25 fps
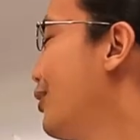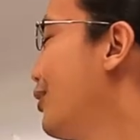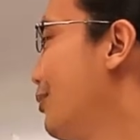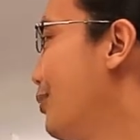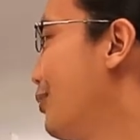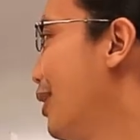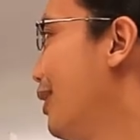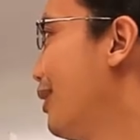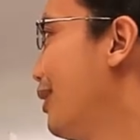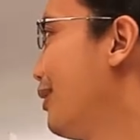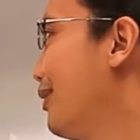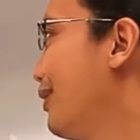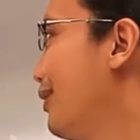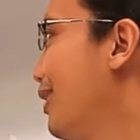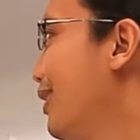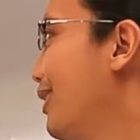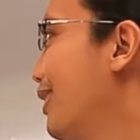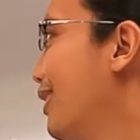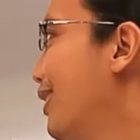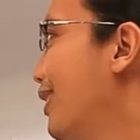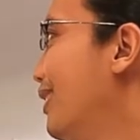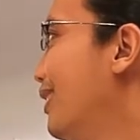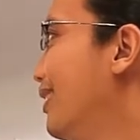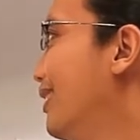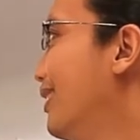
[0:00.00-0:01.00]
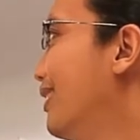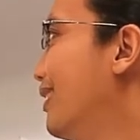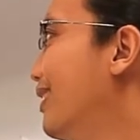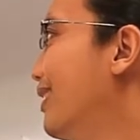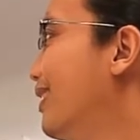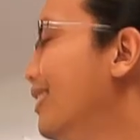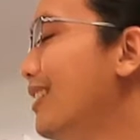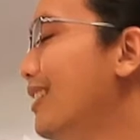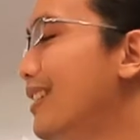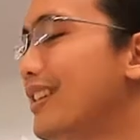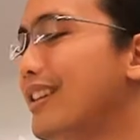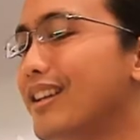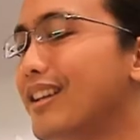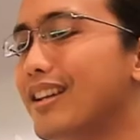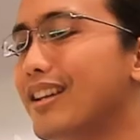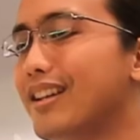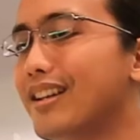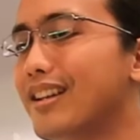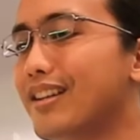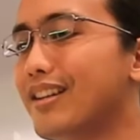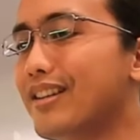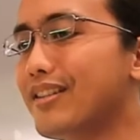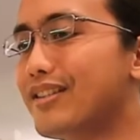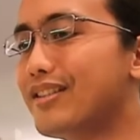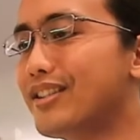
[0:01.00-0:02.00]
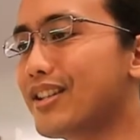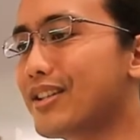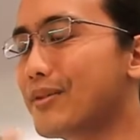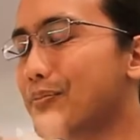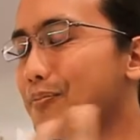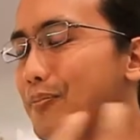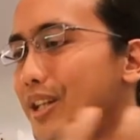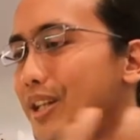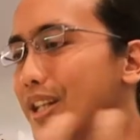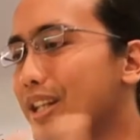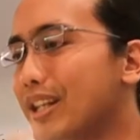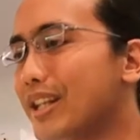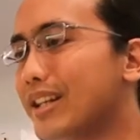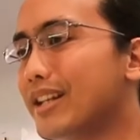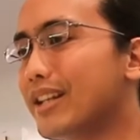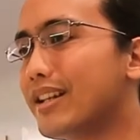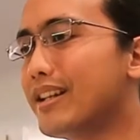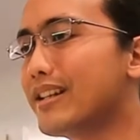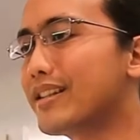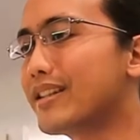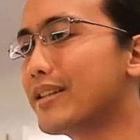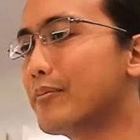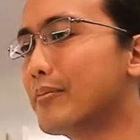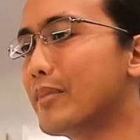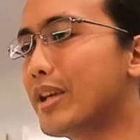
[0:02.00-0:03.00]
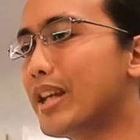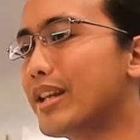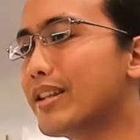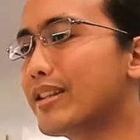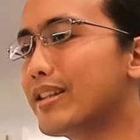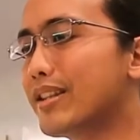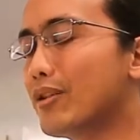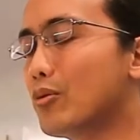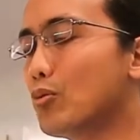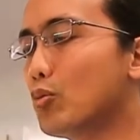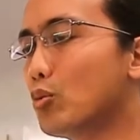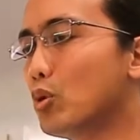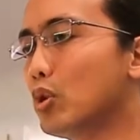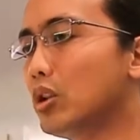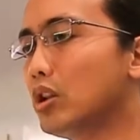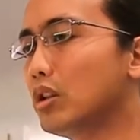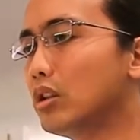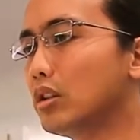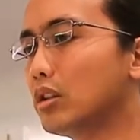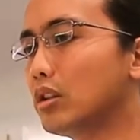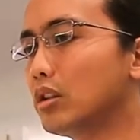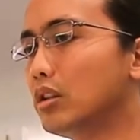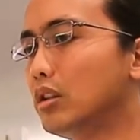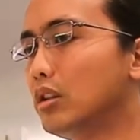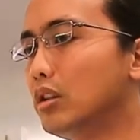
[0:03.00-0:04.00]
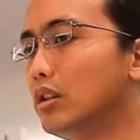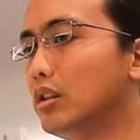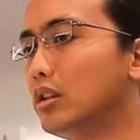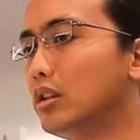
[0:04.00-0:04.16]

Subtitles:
See you, man. Take care. Just being in this amazing world